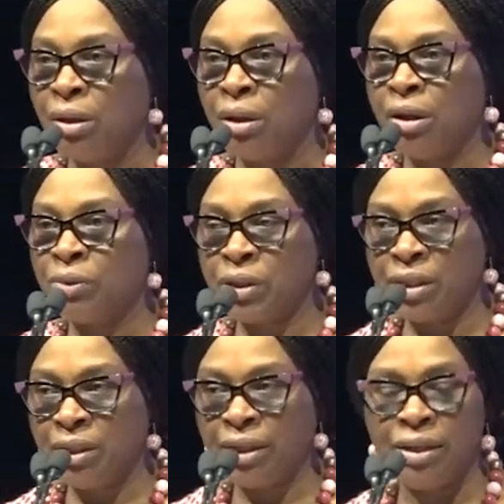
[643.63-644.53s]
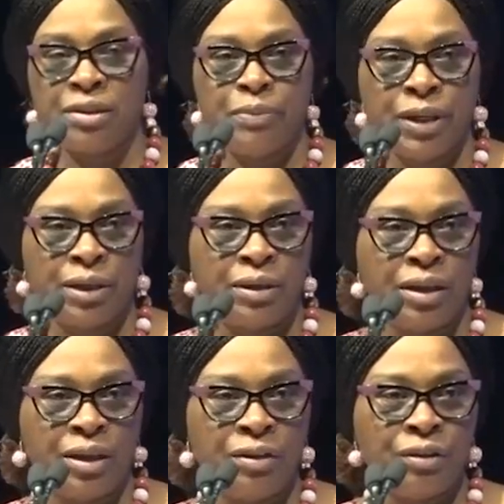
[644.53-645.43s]
It was a nightmare at
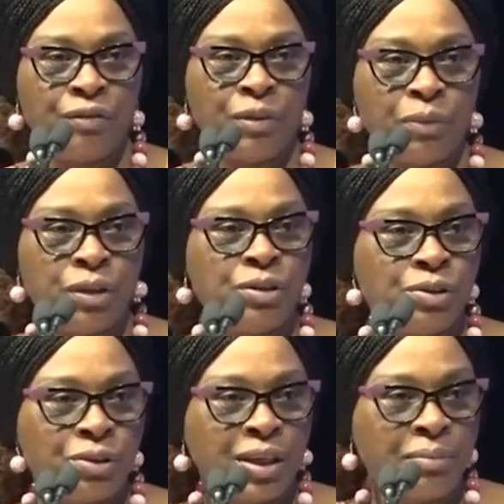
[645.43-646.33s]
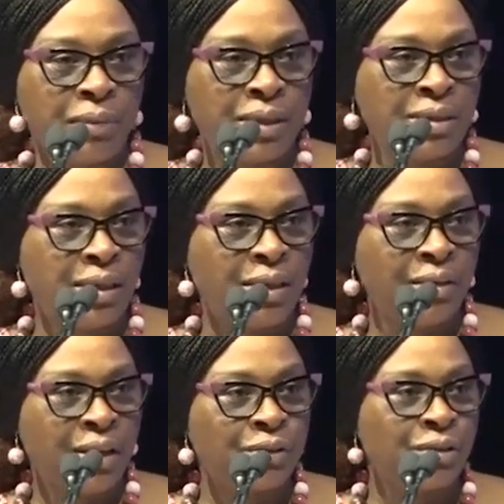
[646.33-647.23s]
the end of the month to get my
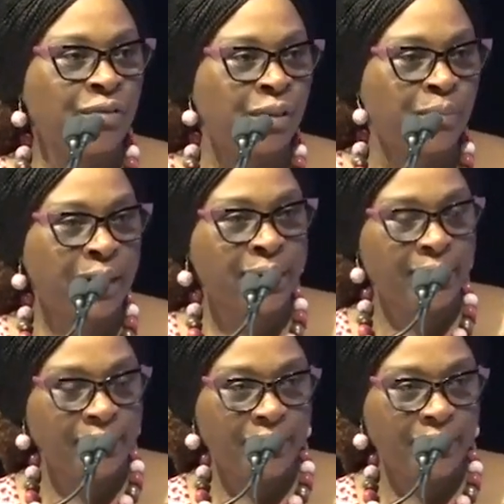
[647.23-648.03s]
salary out of the bank.